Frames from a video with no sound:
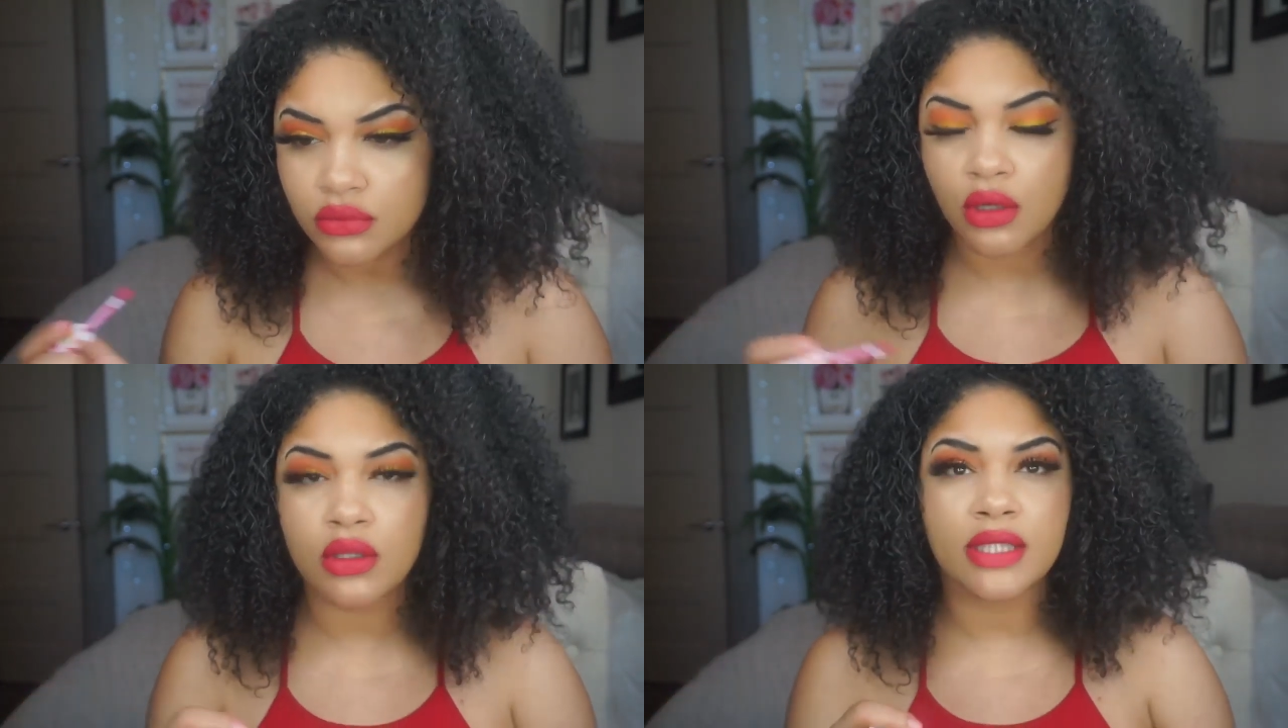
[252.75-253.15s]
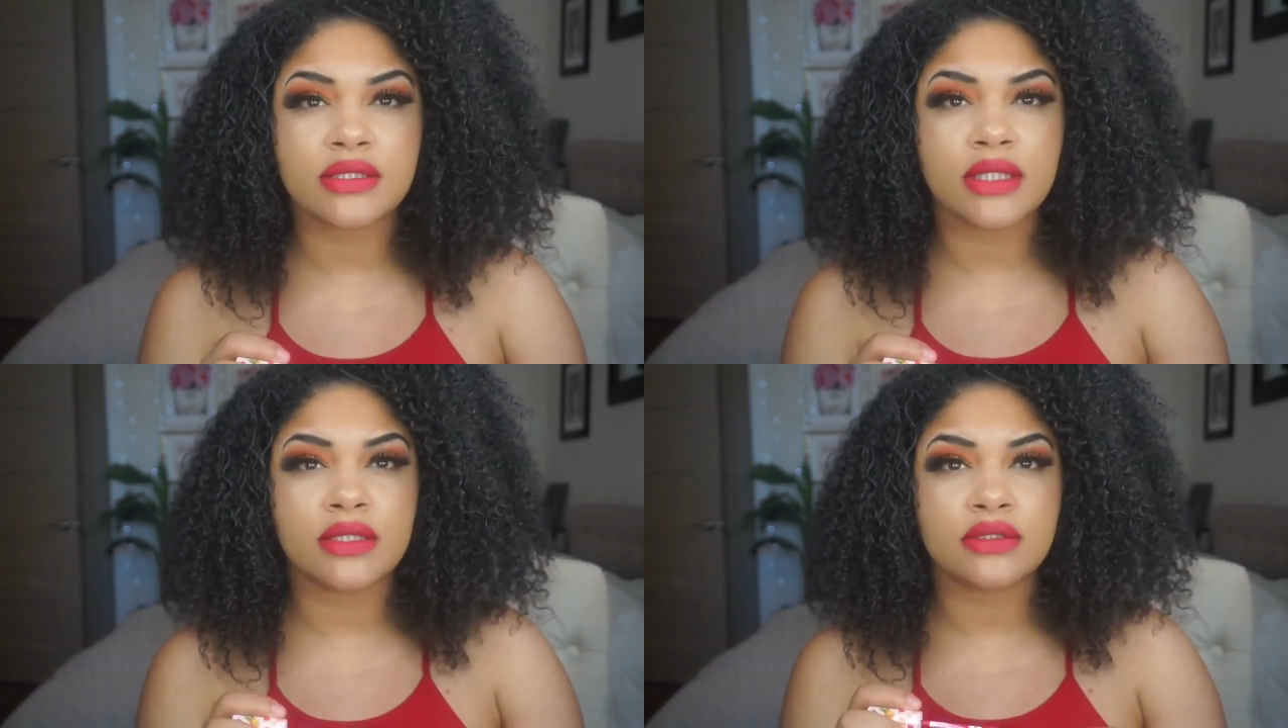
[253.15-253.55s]
Oh,
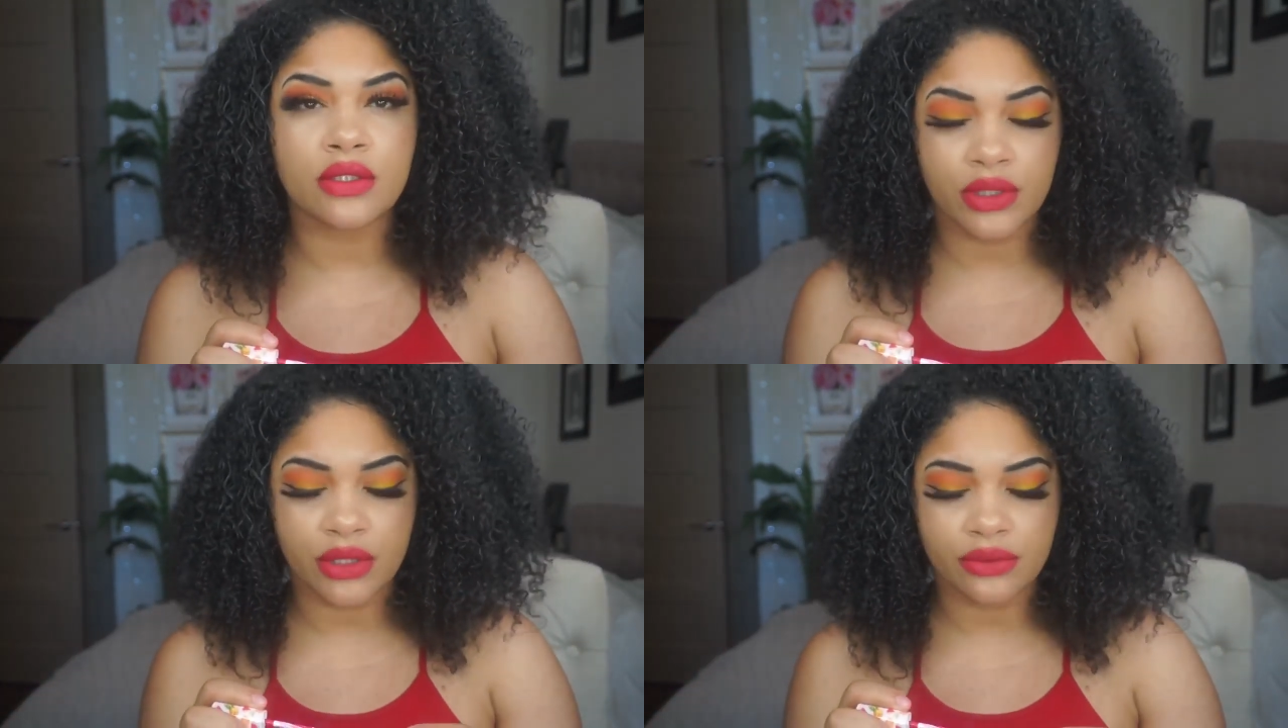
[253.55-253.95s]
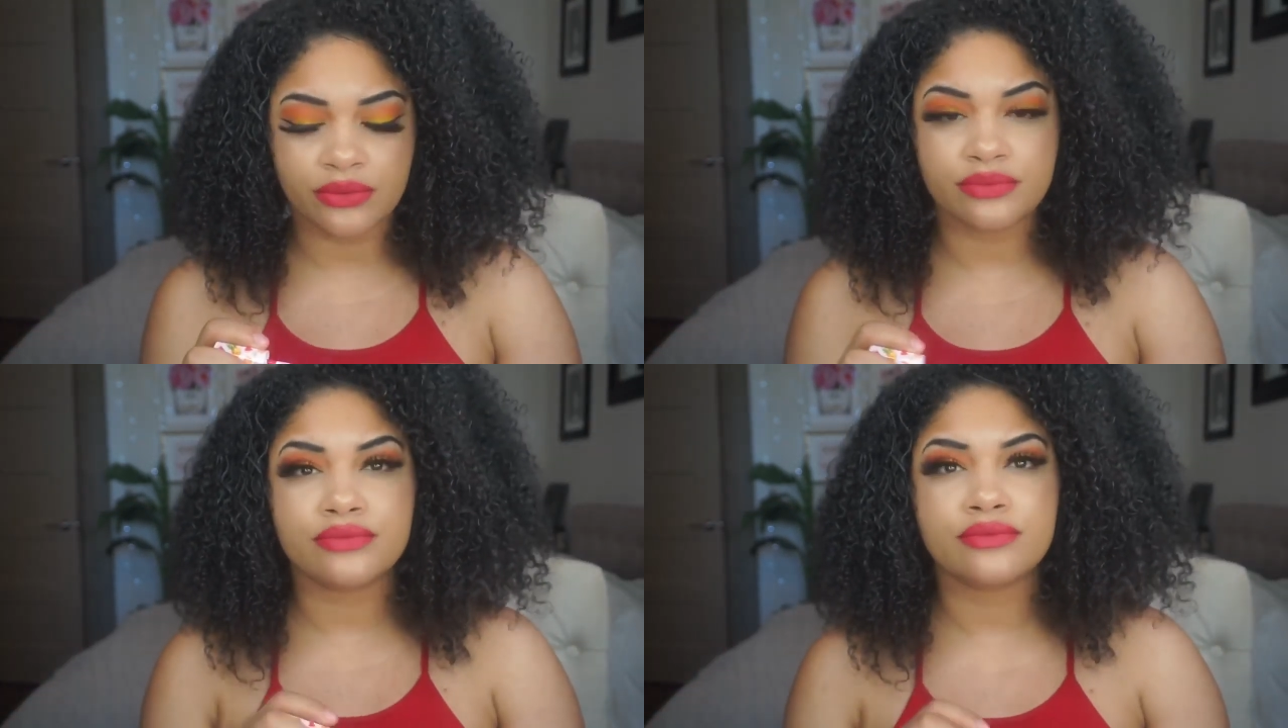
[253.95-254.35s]
that's like so cute.
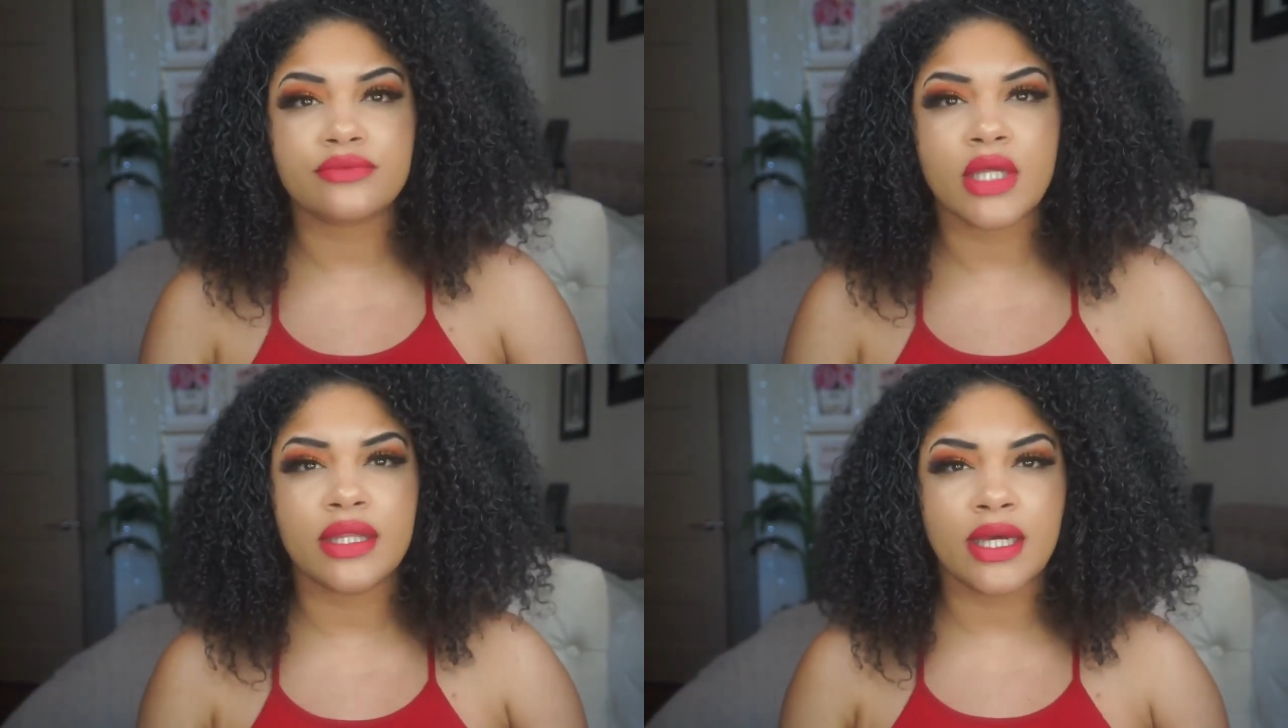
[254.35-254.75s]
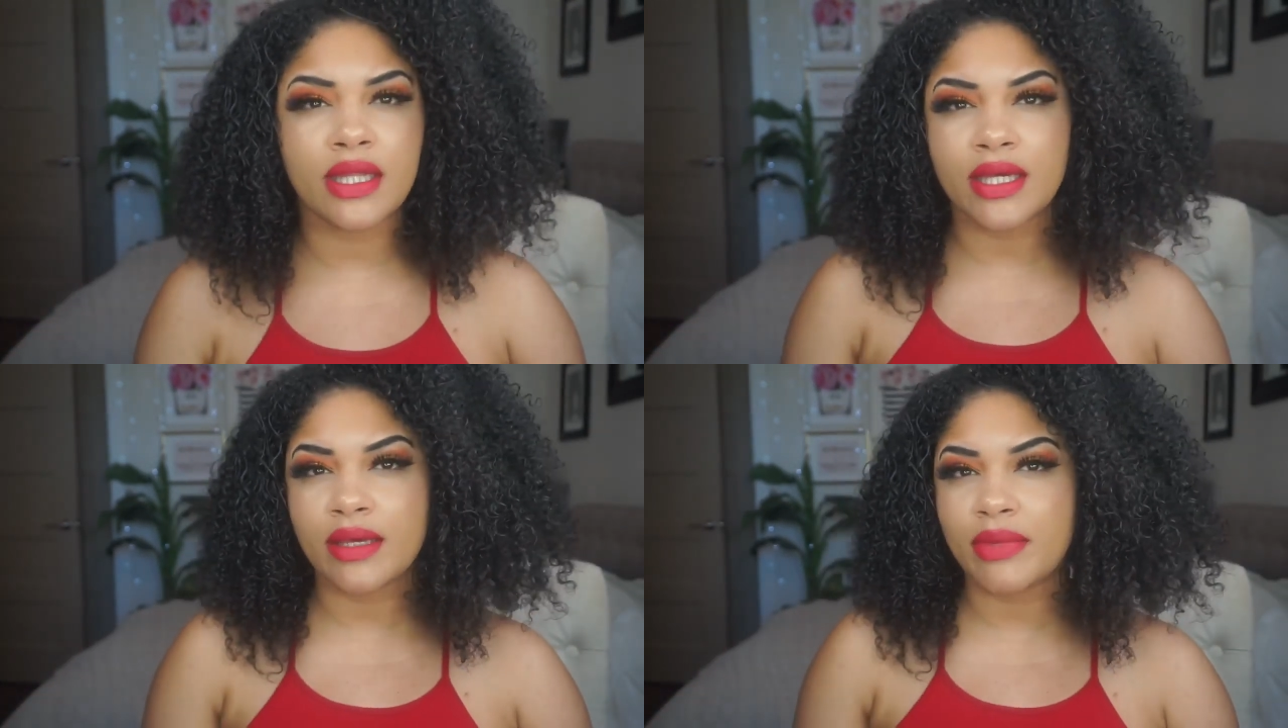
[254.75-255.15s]
I think
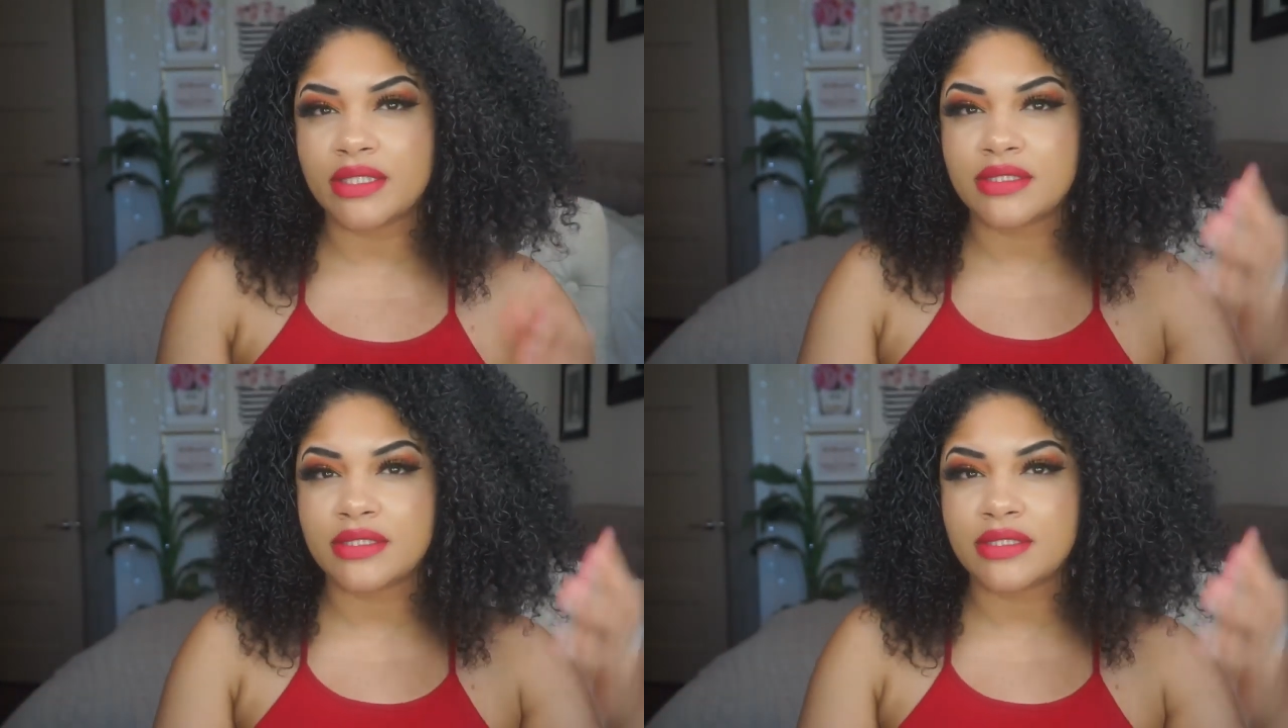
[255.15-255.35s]
I like it by